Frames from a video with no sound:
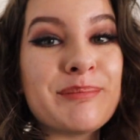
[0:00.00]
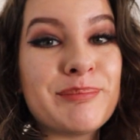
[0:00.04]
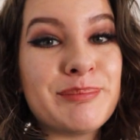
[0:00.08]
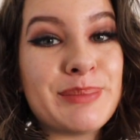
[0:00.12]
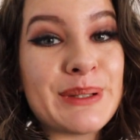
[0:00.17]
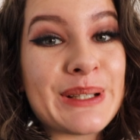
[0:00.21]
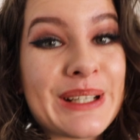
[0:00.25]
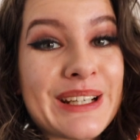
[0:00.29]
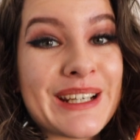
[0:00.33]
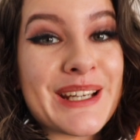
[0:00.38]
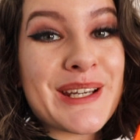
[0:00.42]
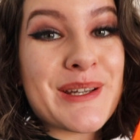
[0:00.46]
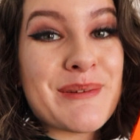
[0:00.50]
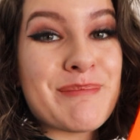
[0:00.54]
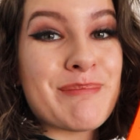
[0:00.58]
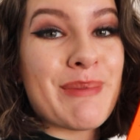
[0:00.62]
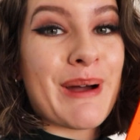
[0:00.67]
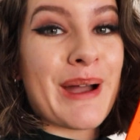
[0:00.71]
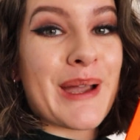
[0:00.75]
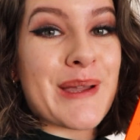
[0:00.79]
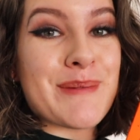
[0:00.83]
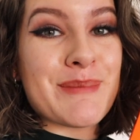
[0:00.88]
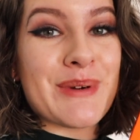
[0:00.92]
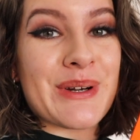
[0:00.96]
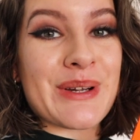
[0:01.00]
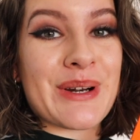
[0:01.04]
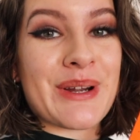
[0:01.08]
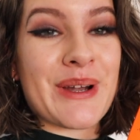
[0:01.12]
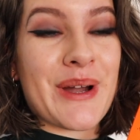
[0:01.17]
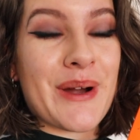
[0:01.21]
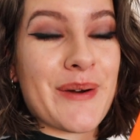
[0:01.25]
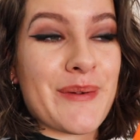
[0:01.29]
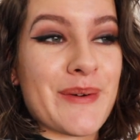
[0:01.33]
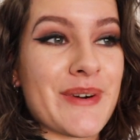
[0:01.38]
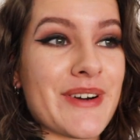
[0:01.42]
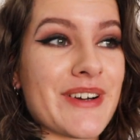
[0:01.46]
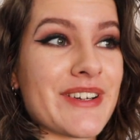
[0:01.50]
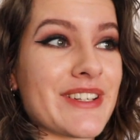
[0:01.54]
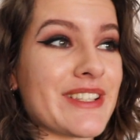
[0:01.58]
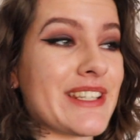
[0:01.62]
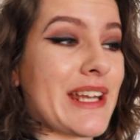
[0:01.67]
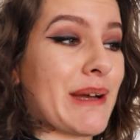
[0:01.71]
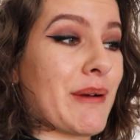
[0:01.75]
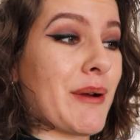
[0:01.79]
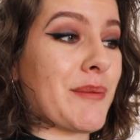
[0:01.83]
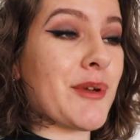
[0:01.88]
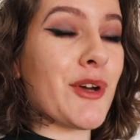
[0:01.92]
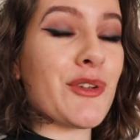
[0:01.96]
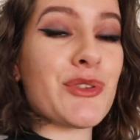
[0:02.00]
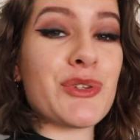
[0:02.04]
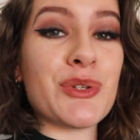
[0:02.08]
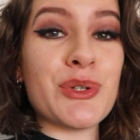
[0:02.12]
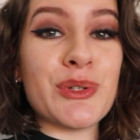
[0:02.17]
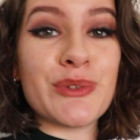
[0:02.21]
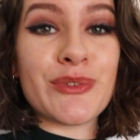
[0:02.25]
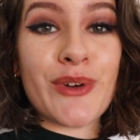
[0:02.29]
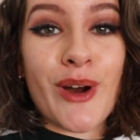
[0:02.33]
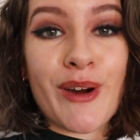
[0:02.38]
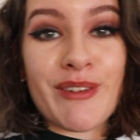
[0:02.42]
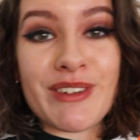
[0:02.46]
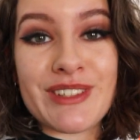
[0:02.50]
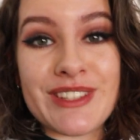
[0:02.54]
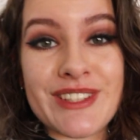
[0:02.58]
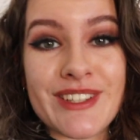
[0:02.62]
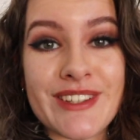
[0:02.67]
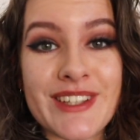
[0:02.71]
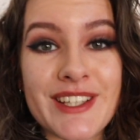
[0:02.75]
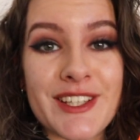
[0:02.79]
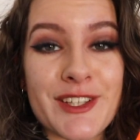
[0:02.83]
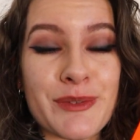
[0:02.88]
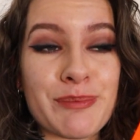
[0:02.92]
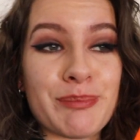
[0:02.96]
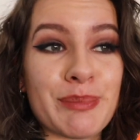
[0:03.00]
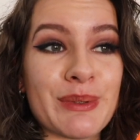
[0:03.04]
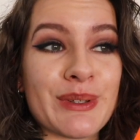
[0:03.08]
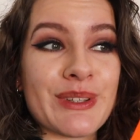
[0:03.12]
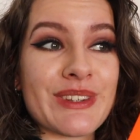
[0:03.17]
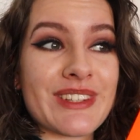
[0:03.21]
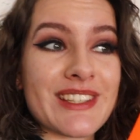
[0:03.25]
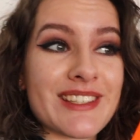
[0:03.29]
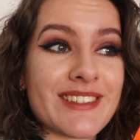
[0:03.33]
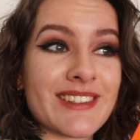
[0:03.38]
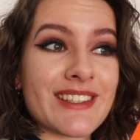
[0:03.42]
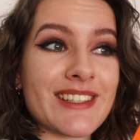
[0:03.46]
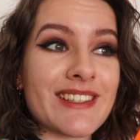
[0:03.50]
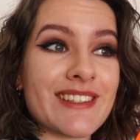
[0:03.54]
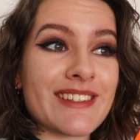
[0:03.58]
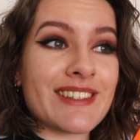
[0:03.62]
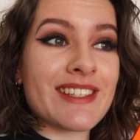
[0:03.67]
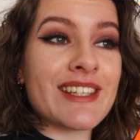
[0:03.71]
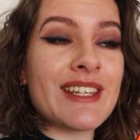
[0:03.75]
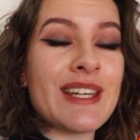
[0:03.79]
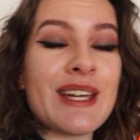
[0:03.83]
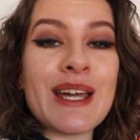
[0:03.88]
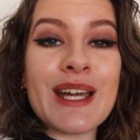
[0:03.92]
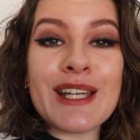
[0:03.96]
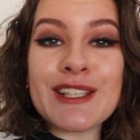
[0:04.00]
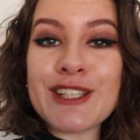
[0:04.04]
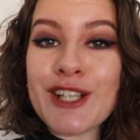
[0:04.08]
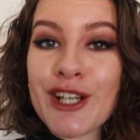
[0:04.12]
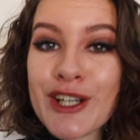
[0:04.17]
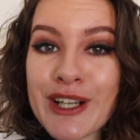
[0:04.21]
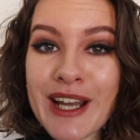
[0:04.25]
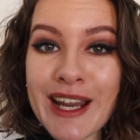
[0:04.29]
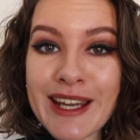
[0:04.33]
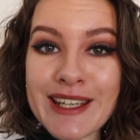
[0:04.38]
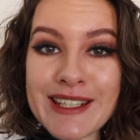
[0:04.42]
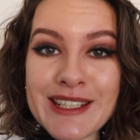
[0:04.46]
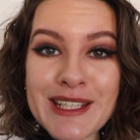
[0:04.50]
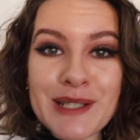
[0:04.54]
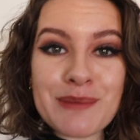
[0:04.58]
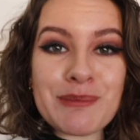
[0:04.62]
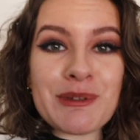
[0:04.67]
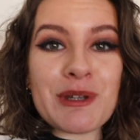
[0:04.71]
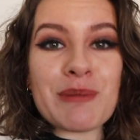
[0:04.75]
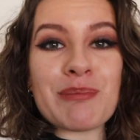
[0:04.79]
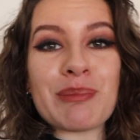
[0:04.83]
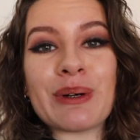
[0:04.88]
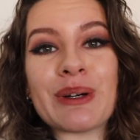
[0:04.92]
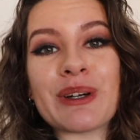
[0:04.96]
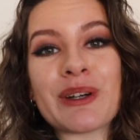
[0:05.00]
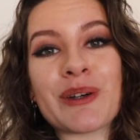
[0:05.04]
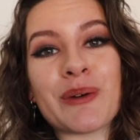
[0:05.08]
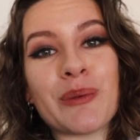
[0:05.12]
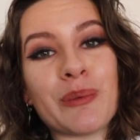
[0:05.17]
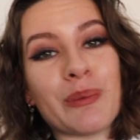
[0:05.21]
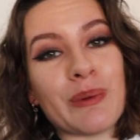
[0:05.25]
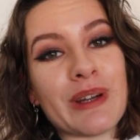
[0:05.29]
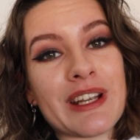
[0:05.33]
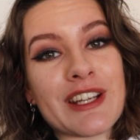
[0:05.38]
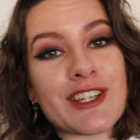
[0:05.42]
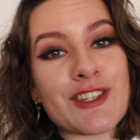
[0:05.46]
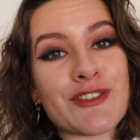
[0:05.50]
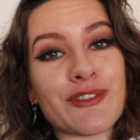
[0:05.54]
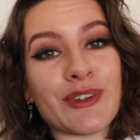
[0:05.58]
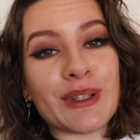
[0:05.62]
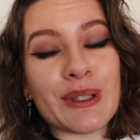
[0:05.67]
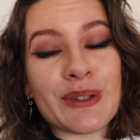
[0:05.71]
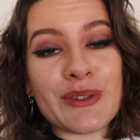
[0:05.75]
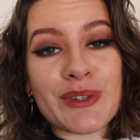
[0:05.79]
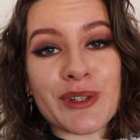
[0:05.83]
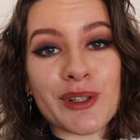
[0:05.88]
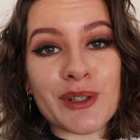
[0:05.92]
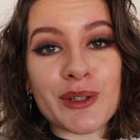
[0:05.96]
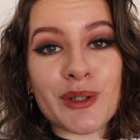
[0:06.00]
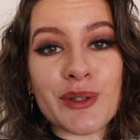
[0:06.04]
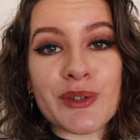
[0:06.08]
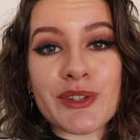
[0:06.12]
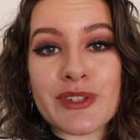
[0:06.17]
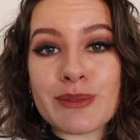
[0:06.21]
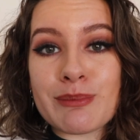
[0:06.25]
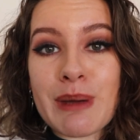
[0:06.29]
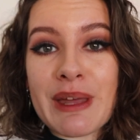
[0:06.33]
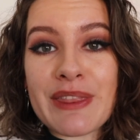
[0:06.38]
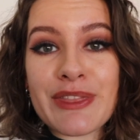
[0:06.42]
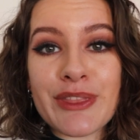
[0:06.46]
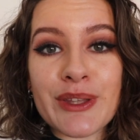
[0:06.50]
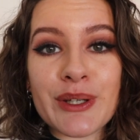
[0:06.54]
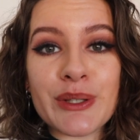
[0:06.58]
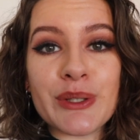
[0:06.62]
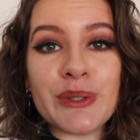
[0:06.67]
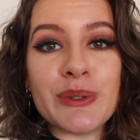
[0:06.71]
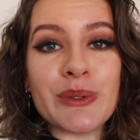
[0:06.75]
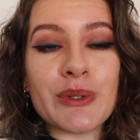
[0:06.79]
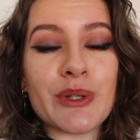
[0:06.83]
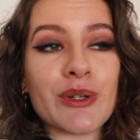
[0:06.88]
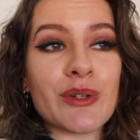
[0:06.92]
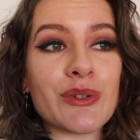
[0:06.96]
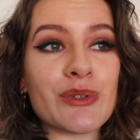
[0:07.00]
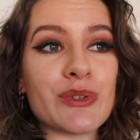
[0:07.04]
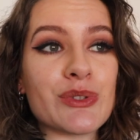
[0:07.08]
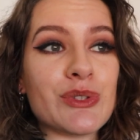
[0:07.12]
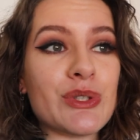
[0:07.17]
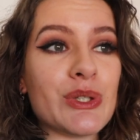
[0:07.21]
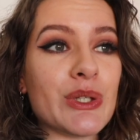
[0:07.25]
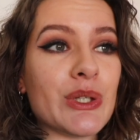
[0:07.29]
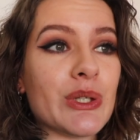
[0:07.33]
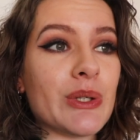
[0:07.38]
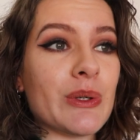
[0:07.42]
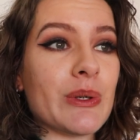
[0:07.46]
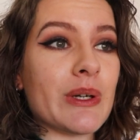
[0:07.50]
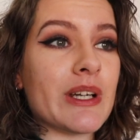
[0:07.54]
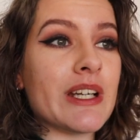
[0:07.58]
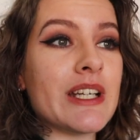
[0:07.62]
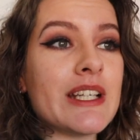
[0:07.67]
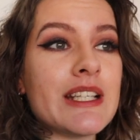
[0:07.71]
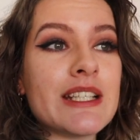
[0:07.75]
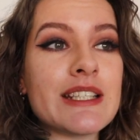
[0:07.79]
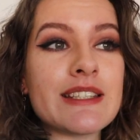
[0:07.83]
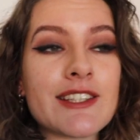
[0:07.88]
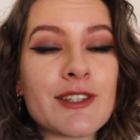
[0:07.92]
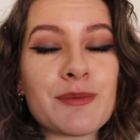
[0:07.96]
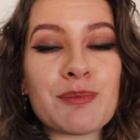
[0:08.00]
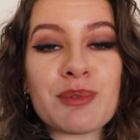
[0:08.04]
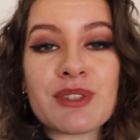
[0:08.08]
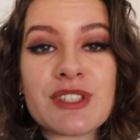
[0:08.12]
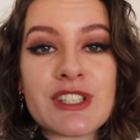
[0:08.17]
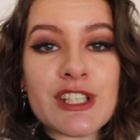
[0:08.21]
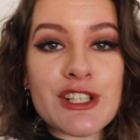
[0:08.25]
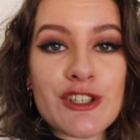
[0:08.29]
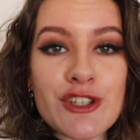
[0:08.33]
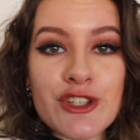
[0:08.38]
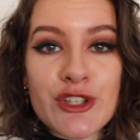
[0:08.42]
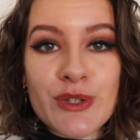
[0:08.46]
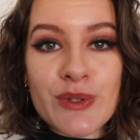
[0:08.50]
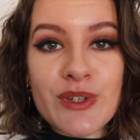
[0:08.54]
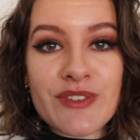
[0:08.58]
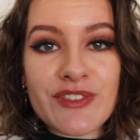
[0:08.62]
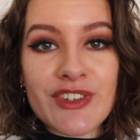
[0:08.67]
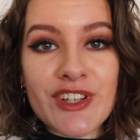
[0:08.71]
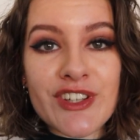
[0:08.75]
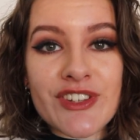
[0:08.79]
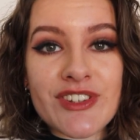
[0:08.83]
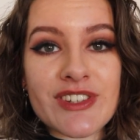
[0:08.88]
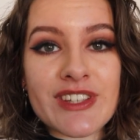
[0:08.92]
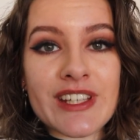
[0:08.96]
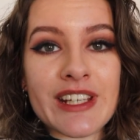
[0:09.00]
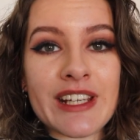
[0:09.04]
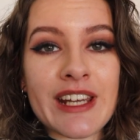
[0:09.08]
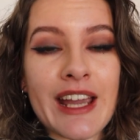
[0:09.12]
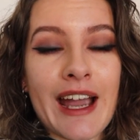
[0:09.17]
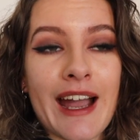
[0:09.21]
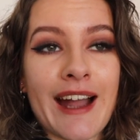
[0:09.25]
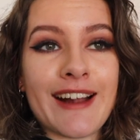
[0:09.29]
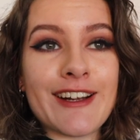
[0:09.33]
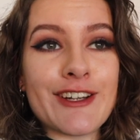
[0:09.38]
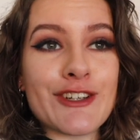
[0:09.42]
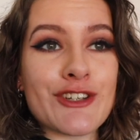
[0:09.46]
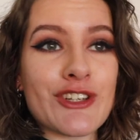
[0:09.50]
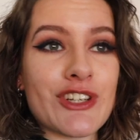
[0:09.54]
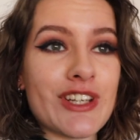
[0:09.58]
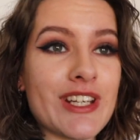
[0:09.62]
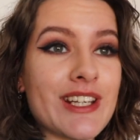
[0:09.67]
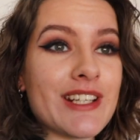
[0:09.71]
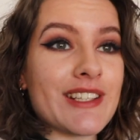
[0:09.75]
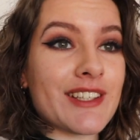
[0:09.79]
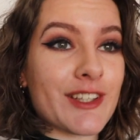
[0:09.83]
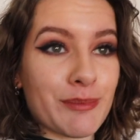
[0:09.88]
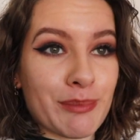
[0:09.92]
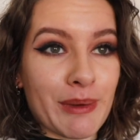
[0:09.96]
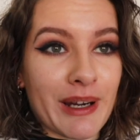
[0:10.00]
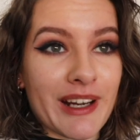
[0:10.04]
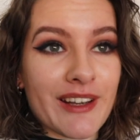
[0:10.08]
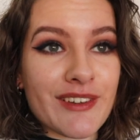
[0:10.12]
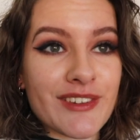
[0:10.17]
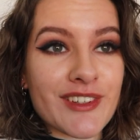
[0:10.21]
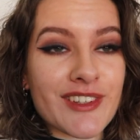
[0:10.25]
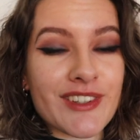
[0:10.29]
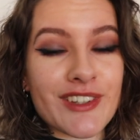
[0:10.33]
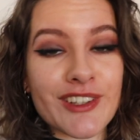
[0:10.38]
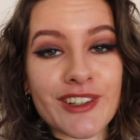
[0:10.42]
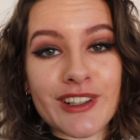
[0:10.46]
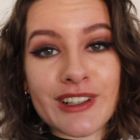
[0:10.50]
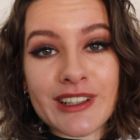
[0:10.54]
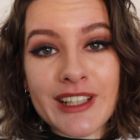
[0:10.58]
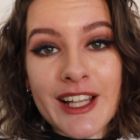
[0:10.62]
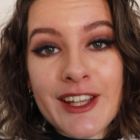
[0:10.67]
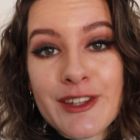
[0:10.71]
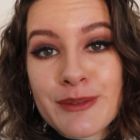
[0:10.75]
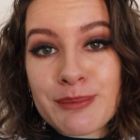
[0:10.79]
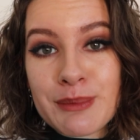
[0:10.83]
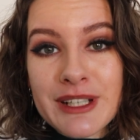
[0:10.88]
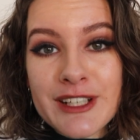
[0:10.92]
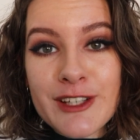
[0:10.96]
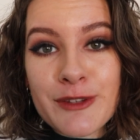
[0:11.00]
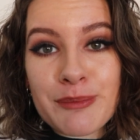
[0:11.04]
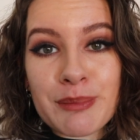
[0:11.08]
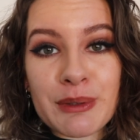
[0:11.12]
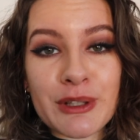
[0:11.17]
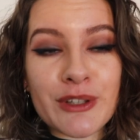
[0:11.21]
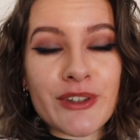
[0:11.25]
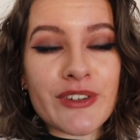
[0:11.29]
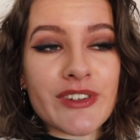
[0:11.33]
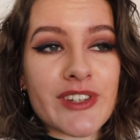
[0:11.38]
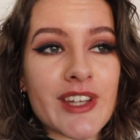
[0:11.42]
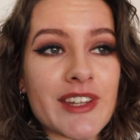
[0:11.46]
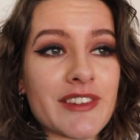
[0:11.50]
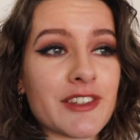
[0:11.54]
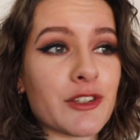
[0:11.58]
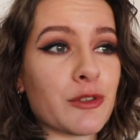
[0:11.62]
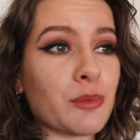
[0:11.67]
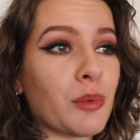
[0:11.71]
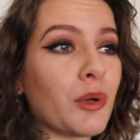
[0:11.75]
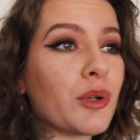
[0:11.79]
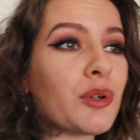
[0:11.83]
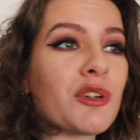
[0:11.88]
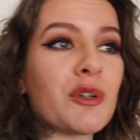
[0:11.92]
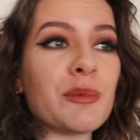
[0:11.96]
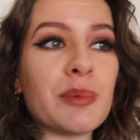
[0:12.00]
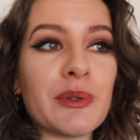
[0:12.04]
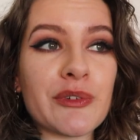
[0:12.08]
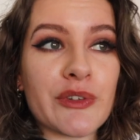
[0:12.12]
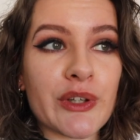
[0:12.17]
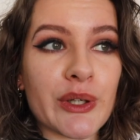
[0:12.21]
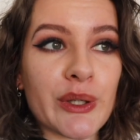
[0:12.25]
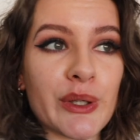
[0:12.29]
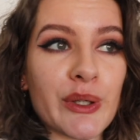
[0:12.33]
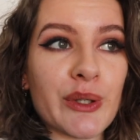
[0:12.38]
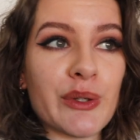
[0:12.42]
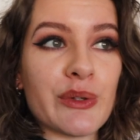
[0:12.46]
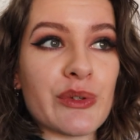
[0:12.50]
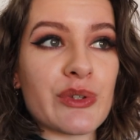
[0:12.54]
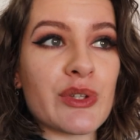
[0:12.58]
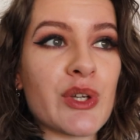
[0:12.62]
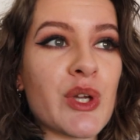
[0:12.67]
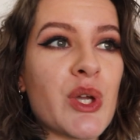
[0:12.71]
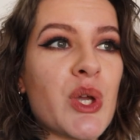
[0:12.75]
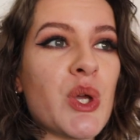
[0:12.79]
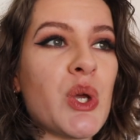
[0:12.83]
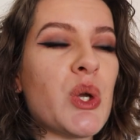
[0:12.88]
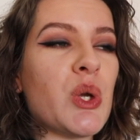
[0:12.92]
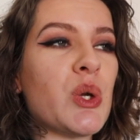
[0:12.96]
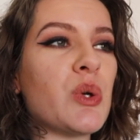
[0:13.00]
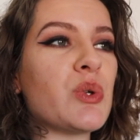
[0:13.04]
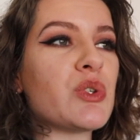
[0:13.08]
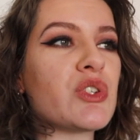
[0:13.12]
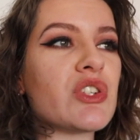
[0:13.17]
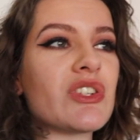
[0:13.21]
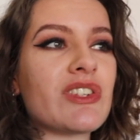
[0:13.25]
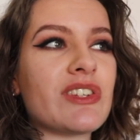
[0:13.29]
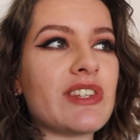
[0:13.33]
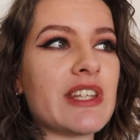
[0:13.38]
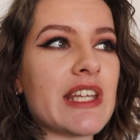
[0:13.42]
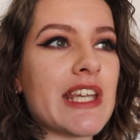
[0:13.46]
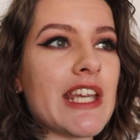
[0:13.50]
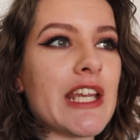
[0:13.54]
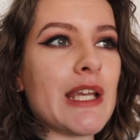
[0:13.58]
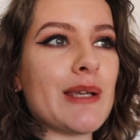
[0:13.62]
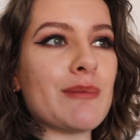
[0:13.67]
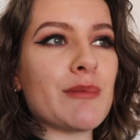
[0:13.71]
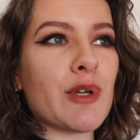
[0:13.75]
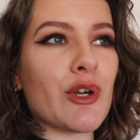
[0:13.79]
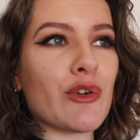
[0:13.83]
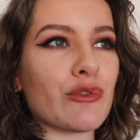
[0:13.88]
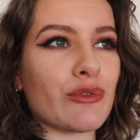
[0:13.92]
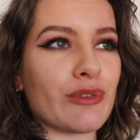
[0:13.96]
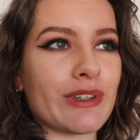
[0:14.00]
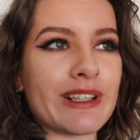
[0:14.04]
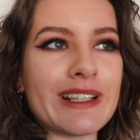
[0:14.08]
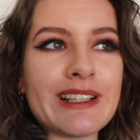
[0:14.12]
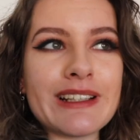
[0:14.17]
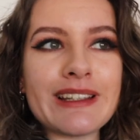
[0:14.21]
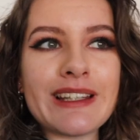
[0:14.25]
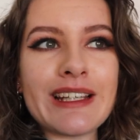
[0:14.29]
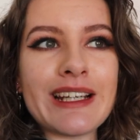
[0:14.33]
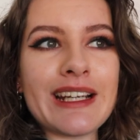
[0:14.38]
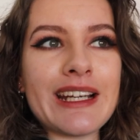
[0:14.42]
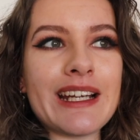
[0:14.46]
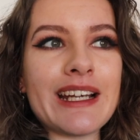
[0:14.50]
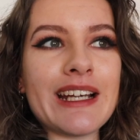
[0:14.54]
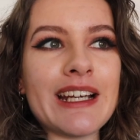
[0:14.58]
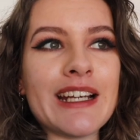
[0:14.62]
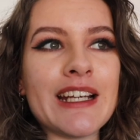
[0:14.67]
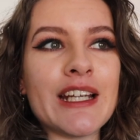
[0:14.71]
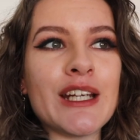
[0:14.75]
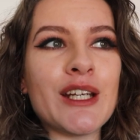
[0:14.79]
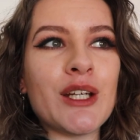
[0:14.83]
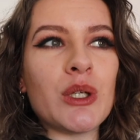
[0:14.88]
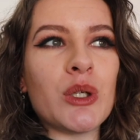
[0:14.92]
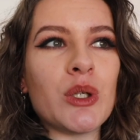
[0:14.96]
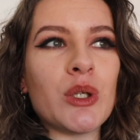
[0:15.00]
Bunny by Mona Awad. Now, I'm not too far into this, but this is a dark academia book which follows a girl called Samantha who goes to this prestigious university, and she despises her classmates because there's this one group of girls who just seem really